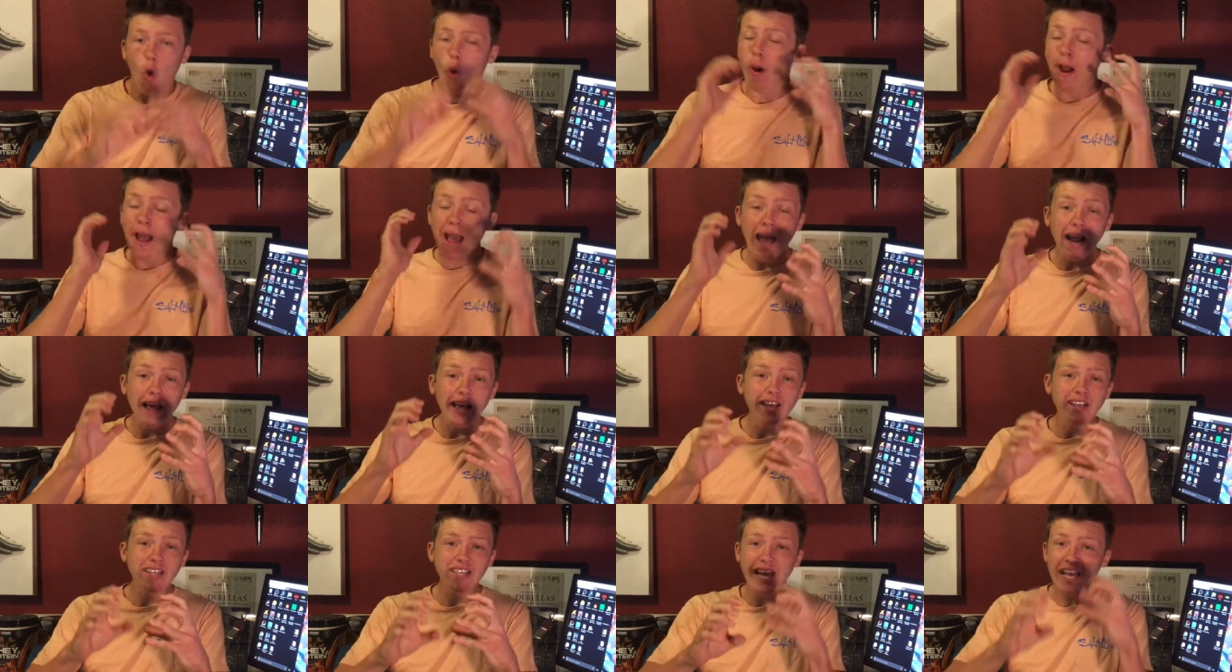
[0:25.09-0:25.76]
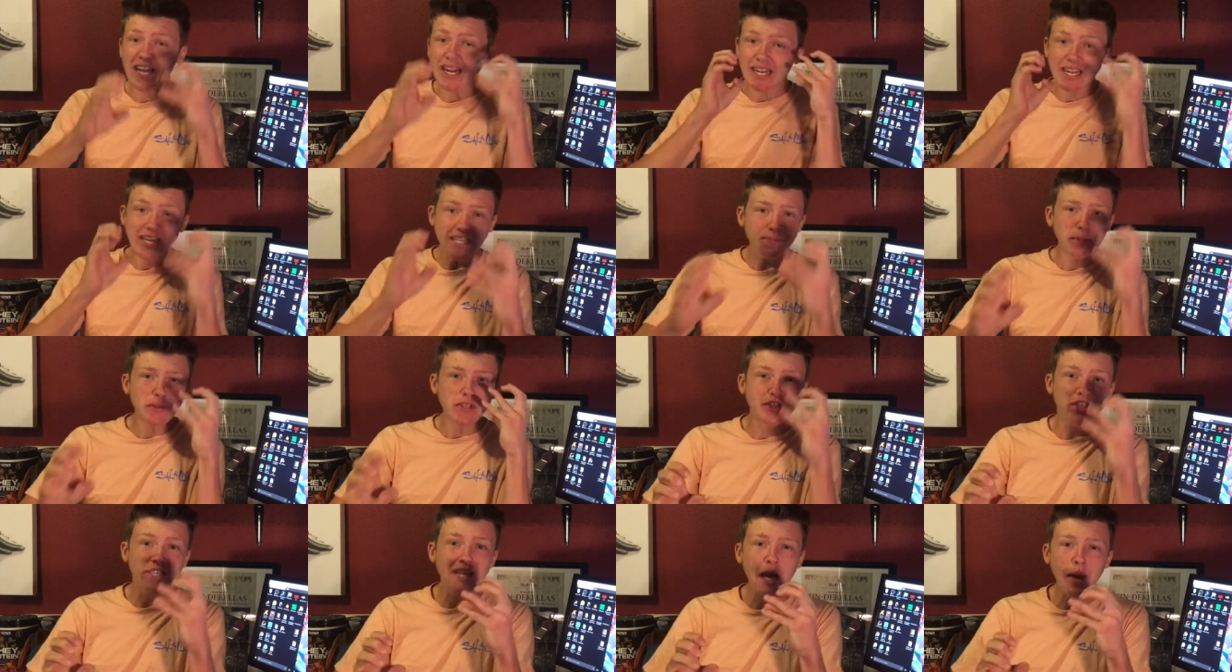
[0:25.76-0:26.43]
well, how is it?
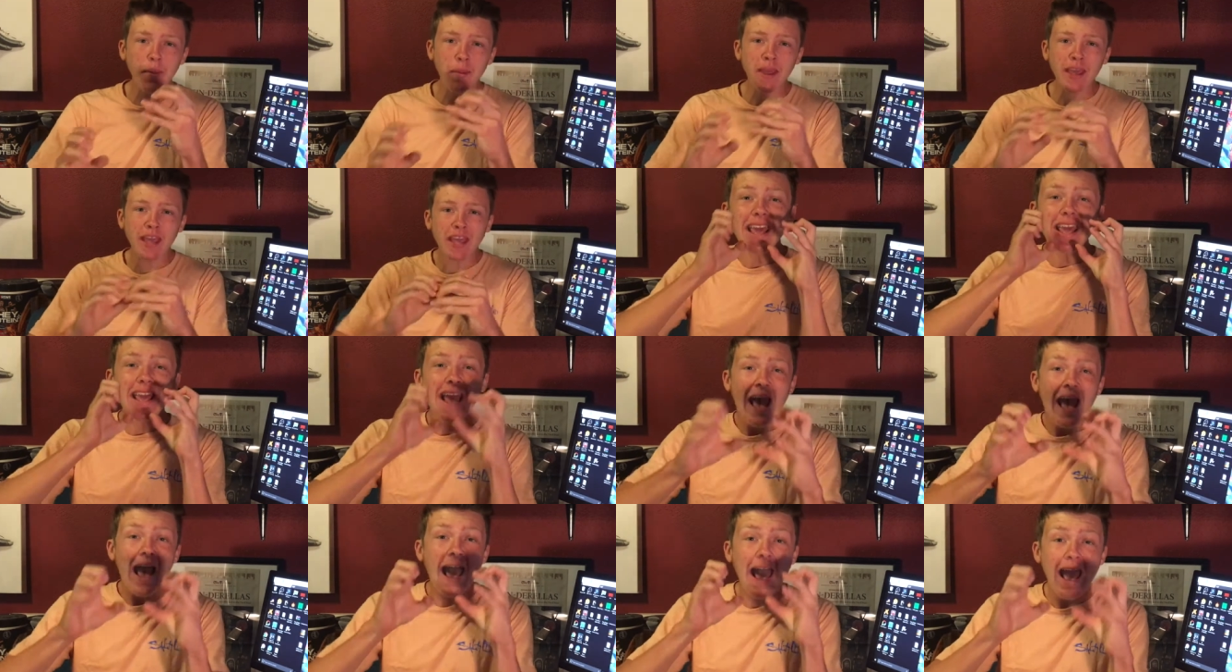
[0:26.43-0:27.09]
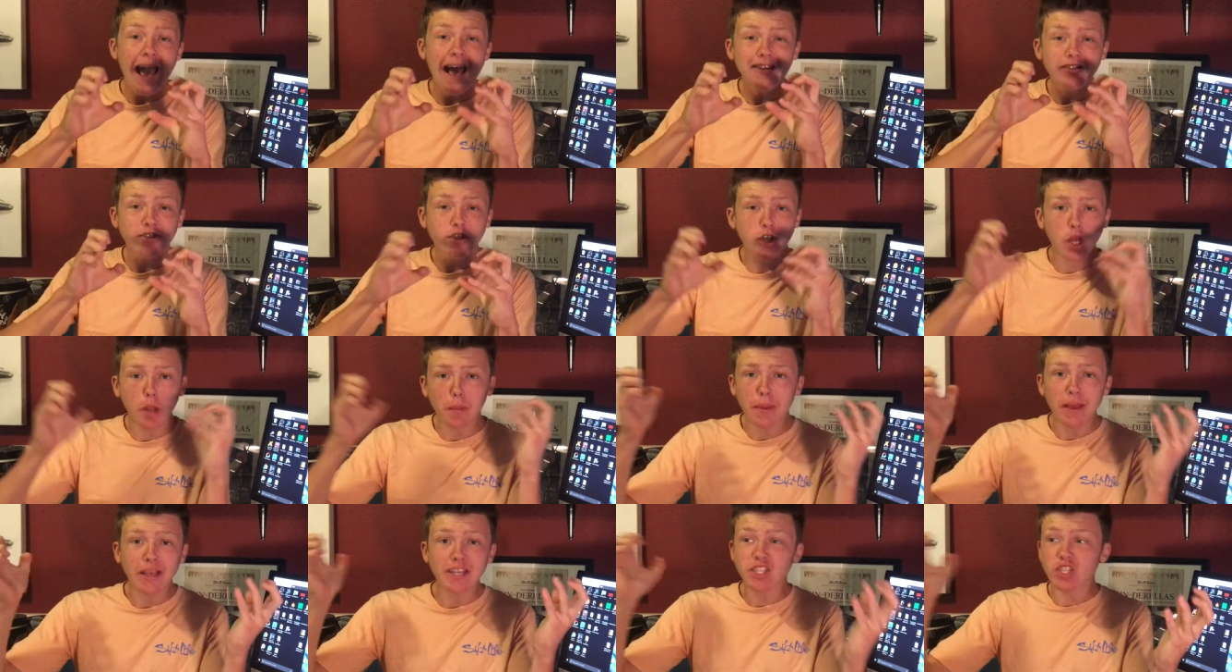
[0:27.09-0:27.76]
Lispyjimmy, he has
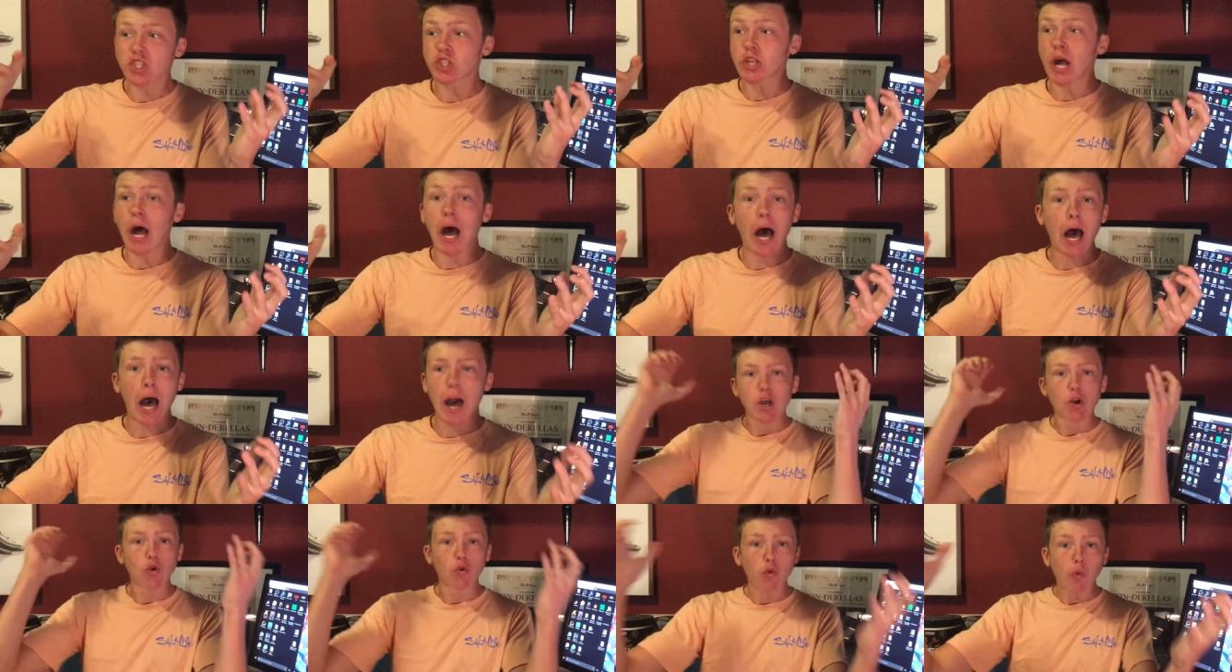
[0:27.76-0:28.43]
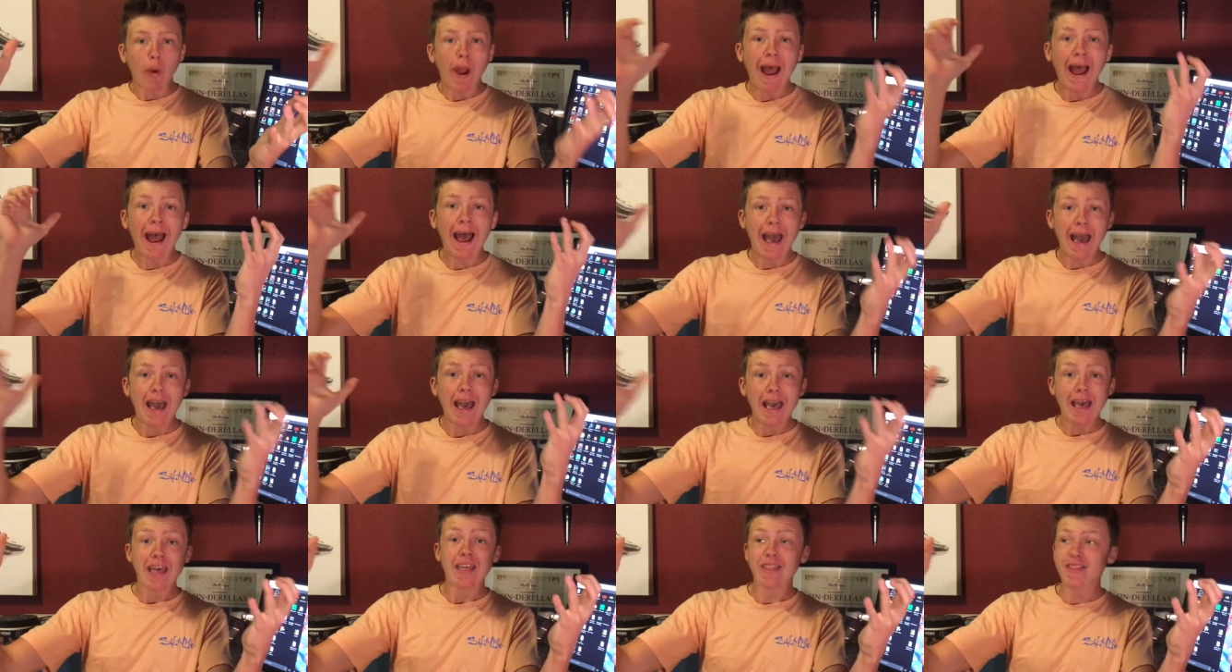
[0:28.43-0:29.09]
to be stopped
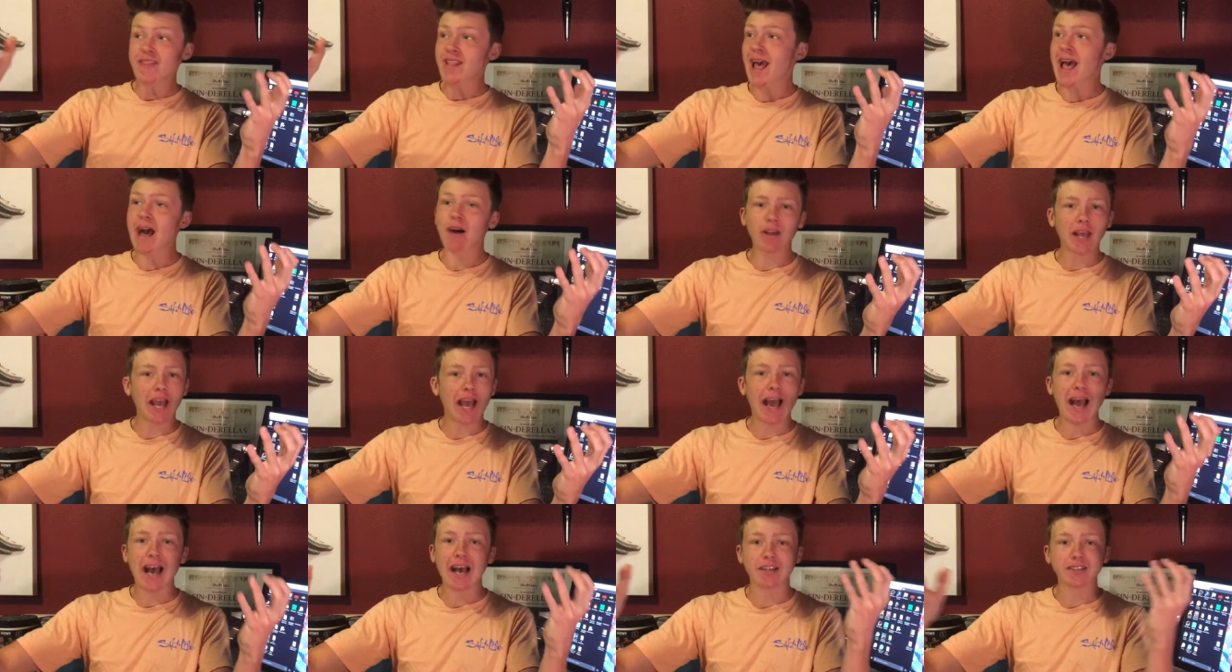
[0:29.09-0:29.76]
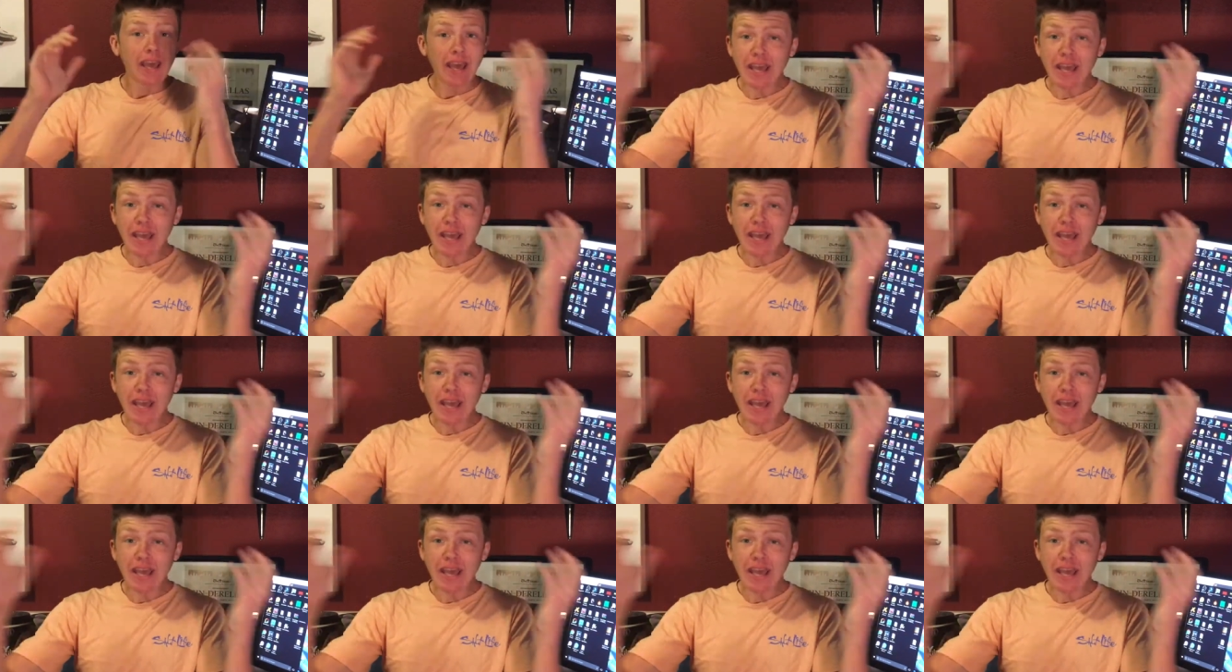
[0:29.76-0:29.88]
right now, guys.